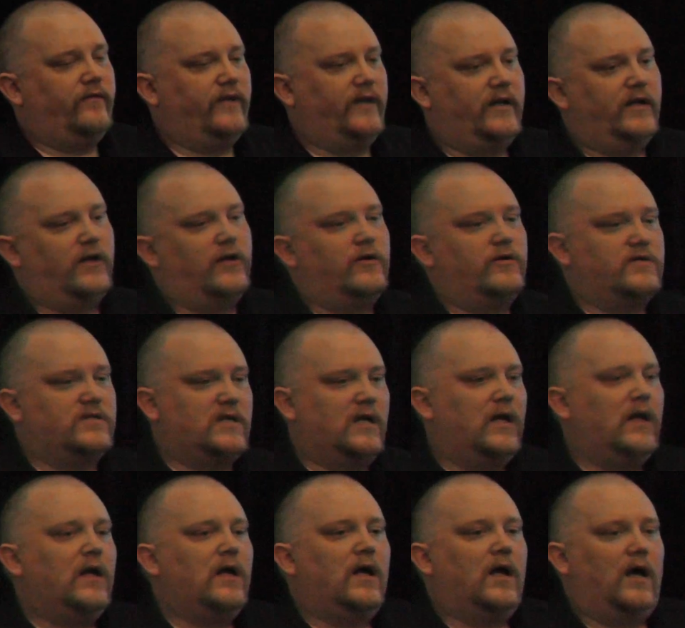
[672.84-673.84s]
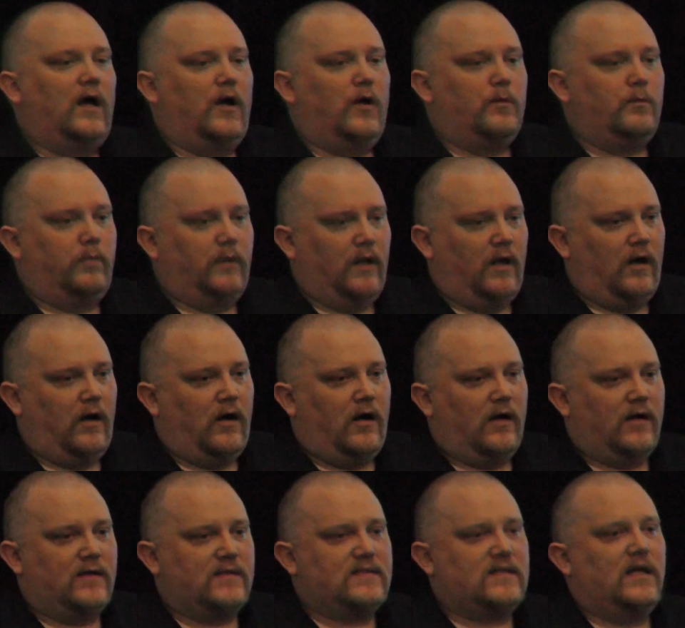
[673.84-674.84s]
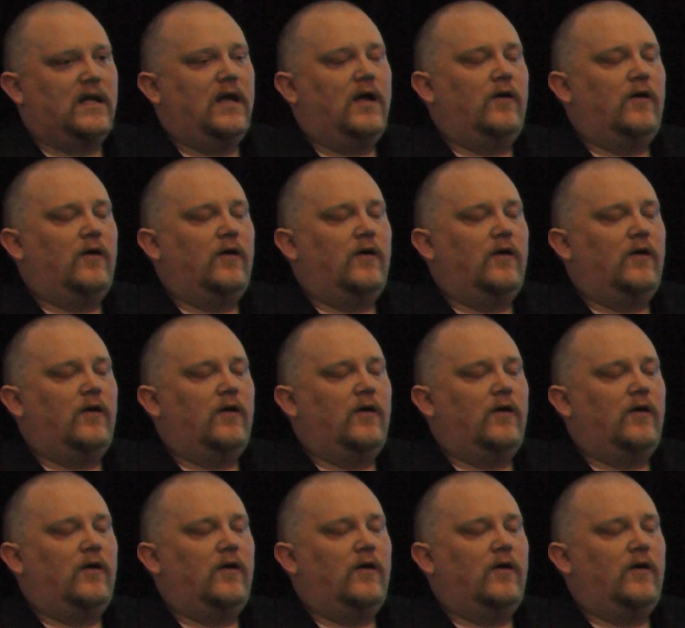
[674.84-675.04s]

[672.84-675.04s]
videos, blogs,